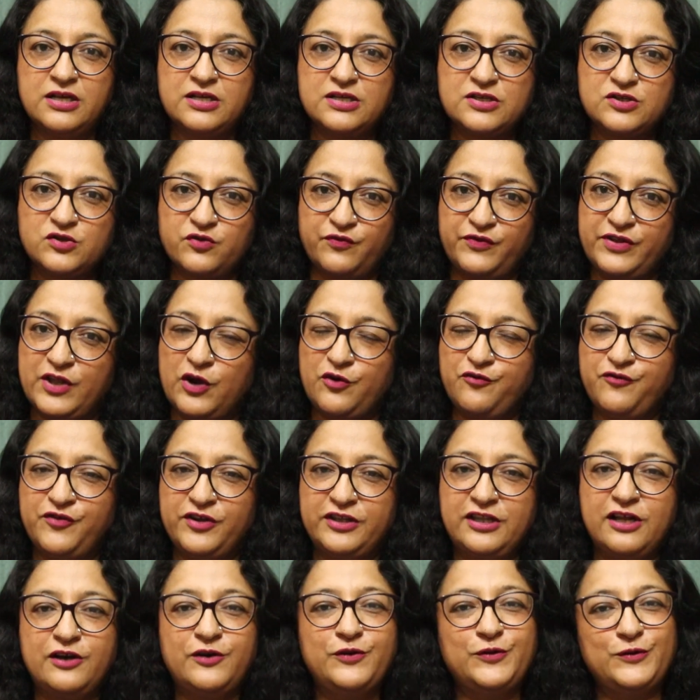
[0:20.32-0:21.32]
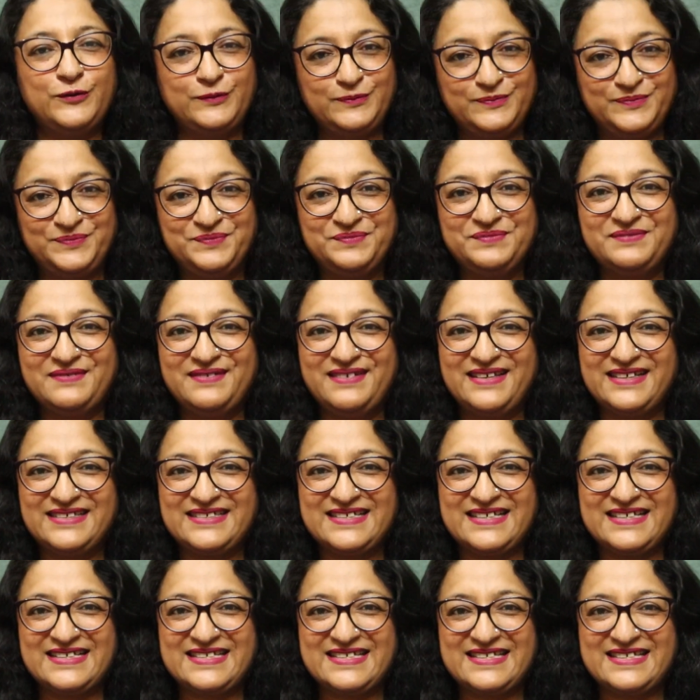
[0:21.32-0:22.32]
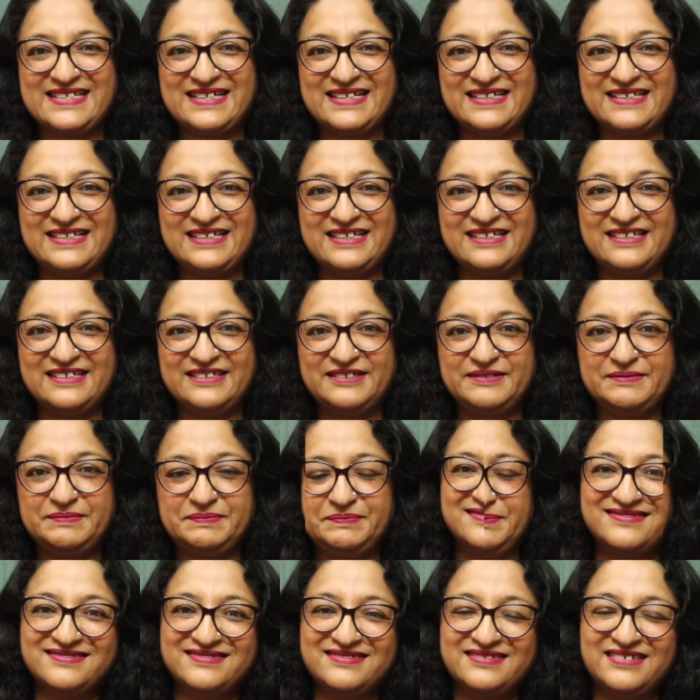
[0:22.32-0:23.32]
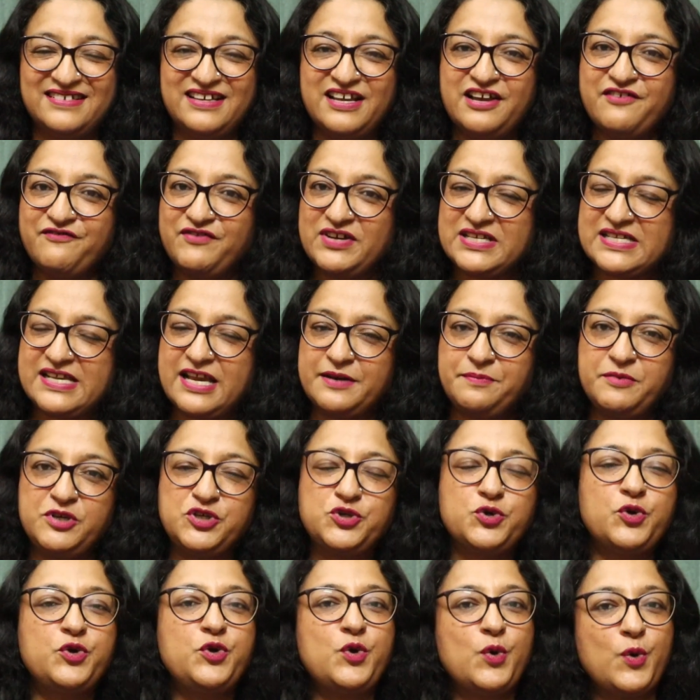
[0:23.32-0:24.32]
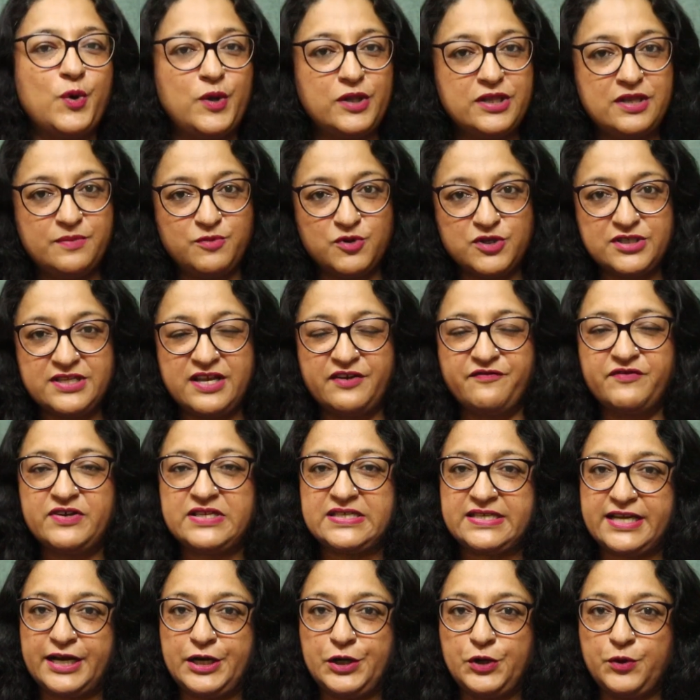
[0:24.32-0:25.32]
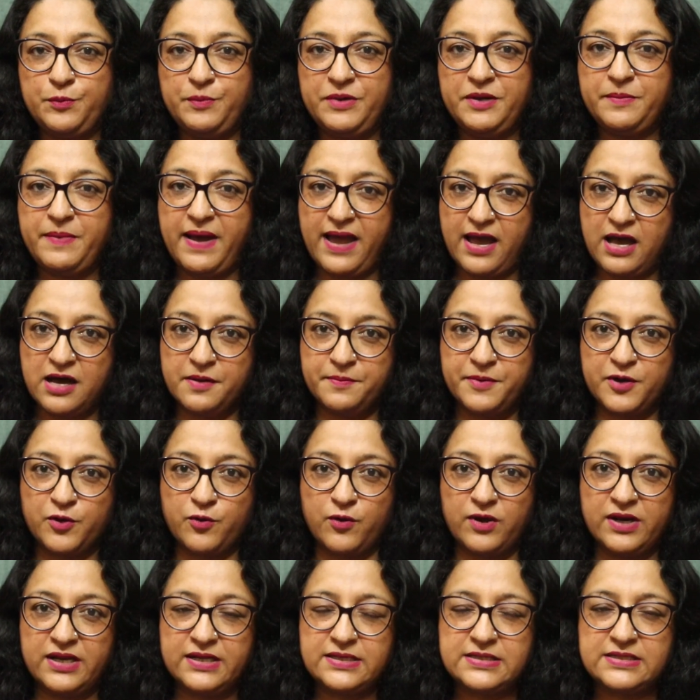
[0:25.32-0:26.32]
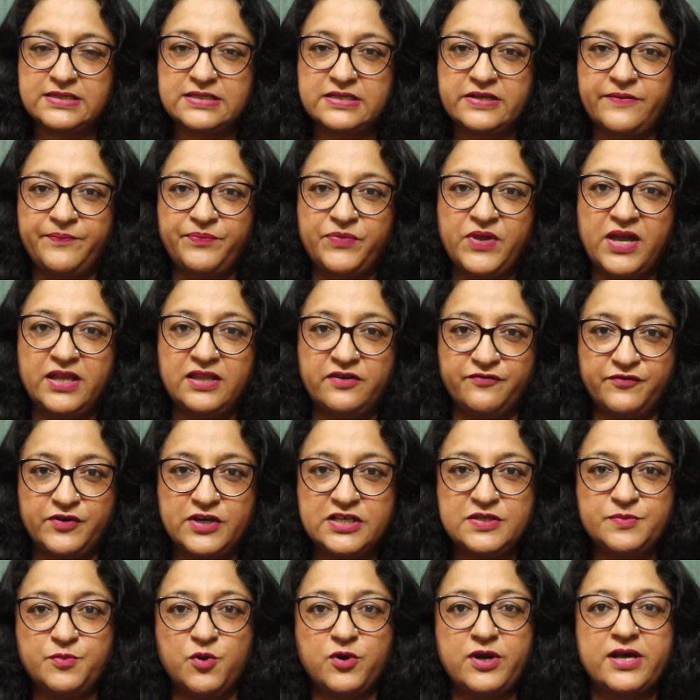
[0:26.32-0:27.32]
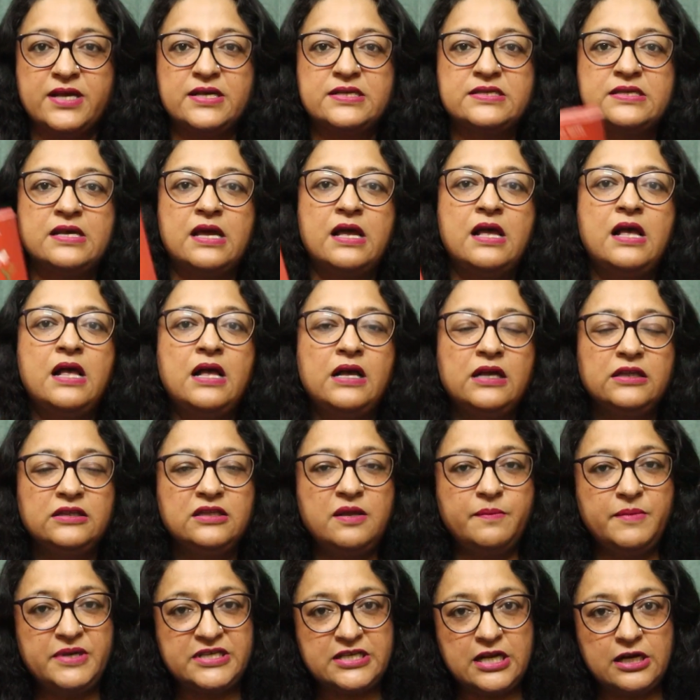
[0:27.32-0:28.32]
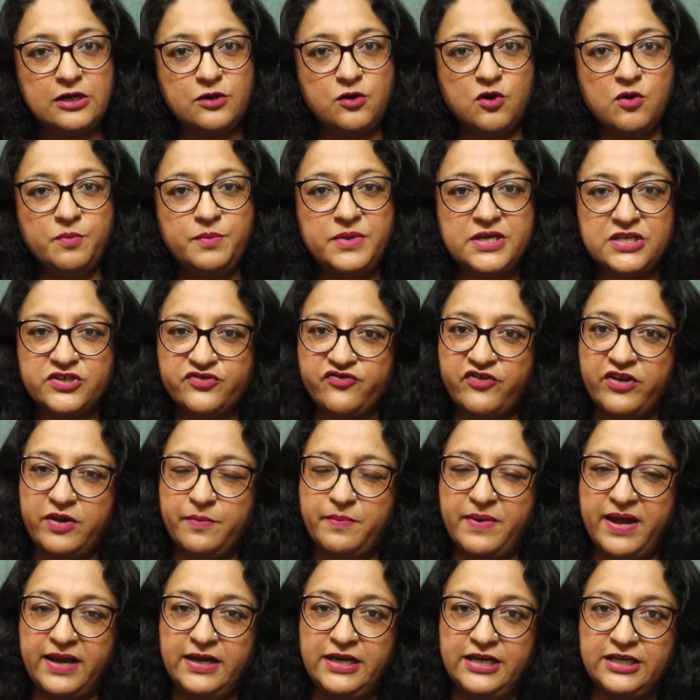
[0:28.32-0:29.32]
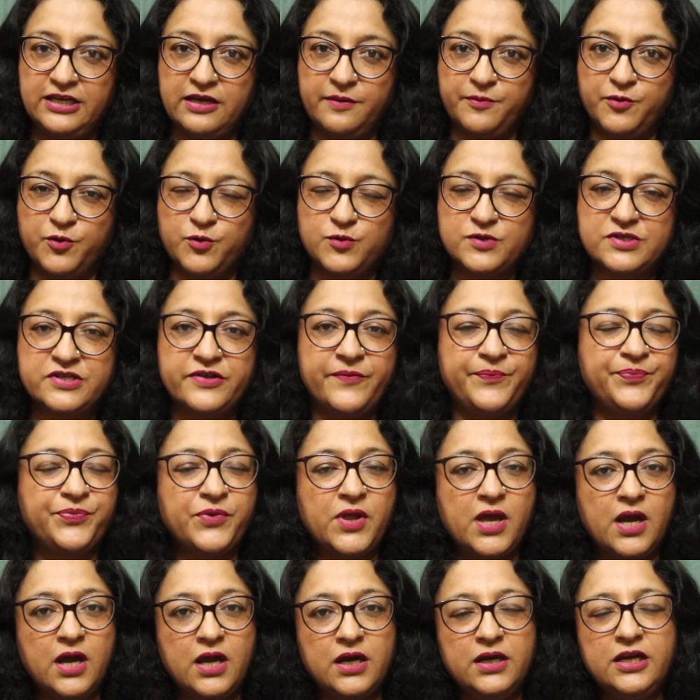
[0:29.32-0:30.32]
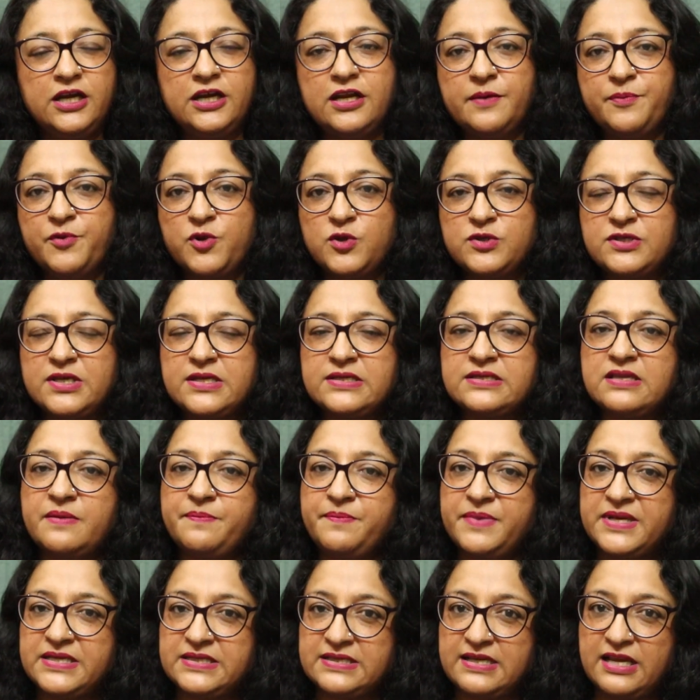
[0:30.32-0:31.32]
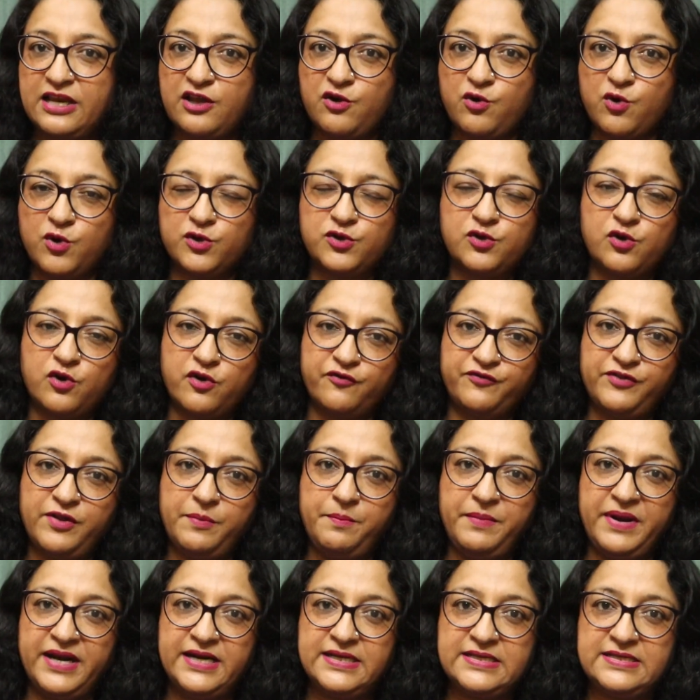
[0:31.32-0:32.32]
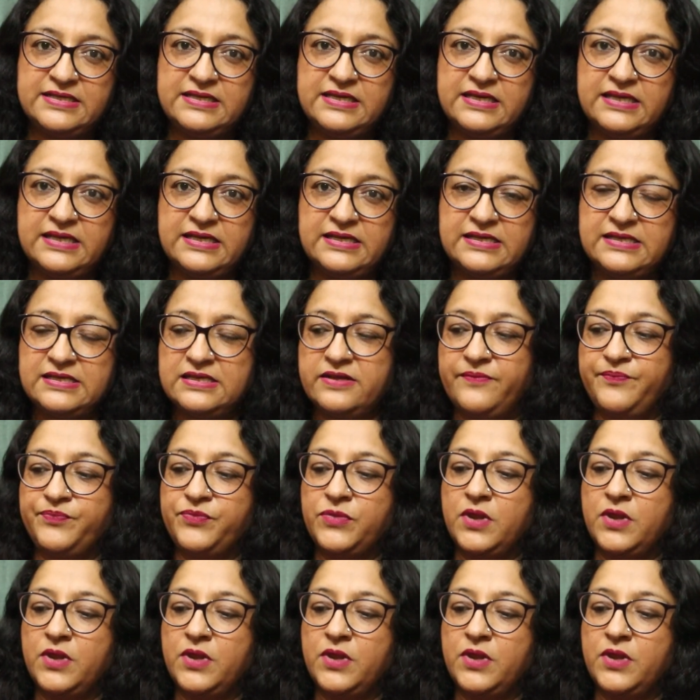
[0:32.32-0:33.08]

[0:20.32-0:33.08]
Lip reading: So without further ado, let's get started. First, let me show you all the books that were sent to me by HarperCollins. And the first book is The Mistletoe Mystery by Nita Prose. Nita Prose is the best-selling author of the Maid series.